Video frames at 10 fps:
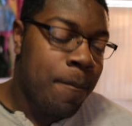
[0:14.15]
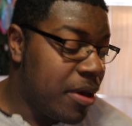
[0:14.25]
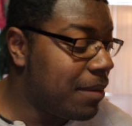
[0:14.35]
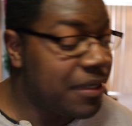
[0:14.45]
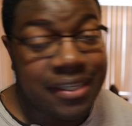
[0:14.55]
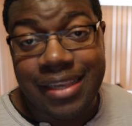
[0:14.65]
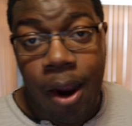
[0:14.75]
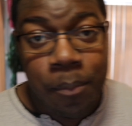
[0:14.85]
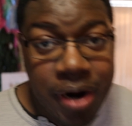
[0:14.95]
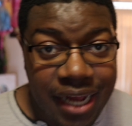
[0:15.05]
Peep this
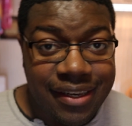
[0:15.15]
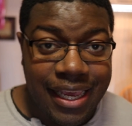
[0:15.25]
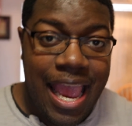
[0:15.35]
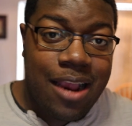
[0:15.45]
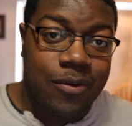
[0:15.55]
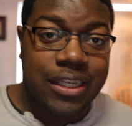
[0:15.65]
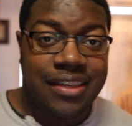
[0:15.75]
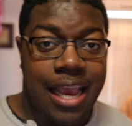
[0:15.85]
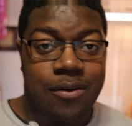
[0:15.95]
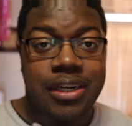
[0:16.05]
out, Project Acura
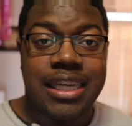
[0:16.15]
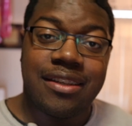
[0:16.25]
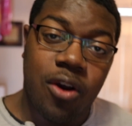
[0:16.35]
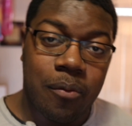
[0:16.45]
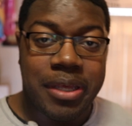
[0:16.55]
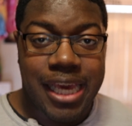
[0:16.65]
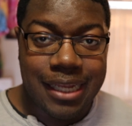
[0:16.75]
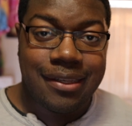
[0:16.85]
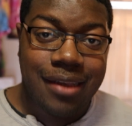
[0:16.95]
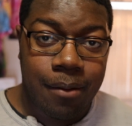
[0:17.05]
Integra is going to be
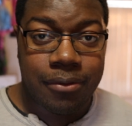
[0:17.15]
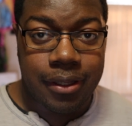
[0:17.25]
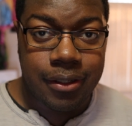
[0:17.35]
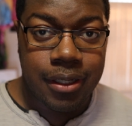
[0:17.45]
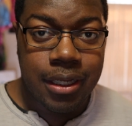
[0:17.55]
getting something.